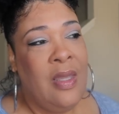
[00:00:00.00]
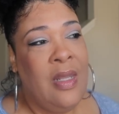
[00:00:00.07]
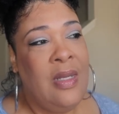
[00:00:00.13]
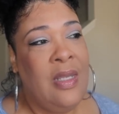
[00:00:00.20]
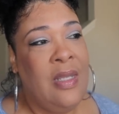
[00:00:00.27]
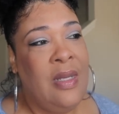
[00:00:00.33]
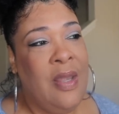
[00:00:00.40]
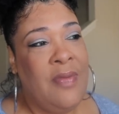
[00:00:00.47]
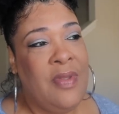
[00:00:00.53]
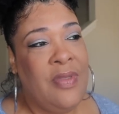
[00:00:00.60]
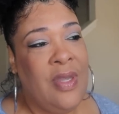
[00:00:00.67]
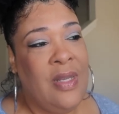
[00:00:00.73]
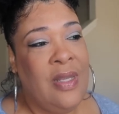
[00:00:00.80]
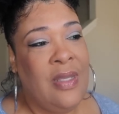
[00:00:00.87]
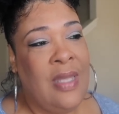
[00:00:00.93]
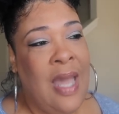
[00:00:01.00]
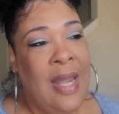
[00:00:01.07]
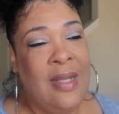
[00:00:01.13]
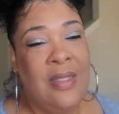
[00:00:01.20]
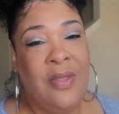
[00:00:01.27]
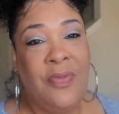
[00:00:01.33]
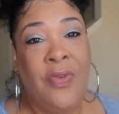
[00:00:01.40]
Any and everything that
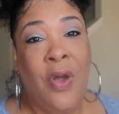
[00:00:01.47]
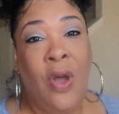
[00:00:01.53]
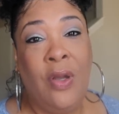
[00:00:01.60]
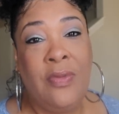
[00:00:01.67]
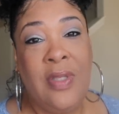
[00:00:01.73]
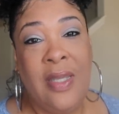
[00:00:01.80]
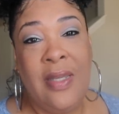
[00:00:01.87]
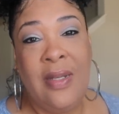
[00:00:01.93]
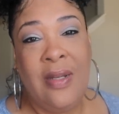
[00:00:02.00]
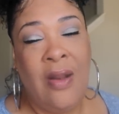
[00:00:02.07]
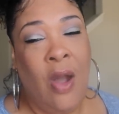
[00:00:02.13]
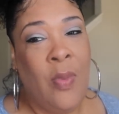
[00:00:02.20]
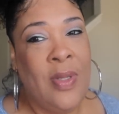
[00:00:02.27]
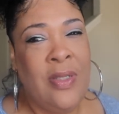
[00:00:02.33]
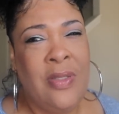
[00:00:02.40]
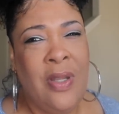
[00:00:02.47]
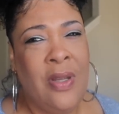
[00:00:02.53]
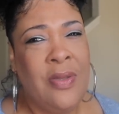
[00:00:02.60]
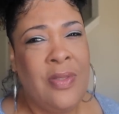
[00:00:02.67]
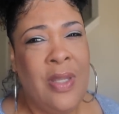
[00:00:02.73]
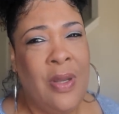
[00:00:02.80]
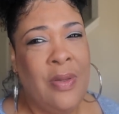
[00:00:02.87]
God is involved in, it always
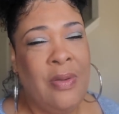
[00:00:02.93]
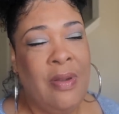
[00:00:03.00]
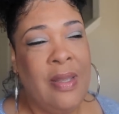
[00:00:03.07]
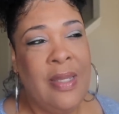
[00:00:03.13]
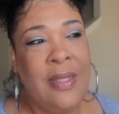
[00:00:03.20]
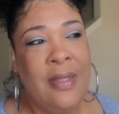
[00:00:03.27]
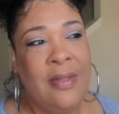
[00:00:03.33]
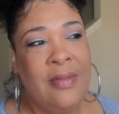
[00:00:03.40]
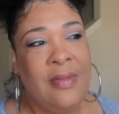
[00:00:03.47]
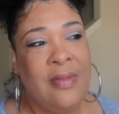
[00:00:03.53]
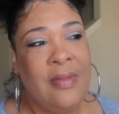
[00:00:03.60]
turns out great.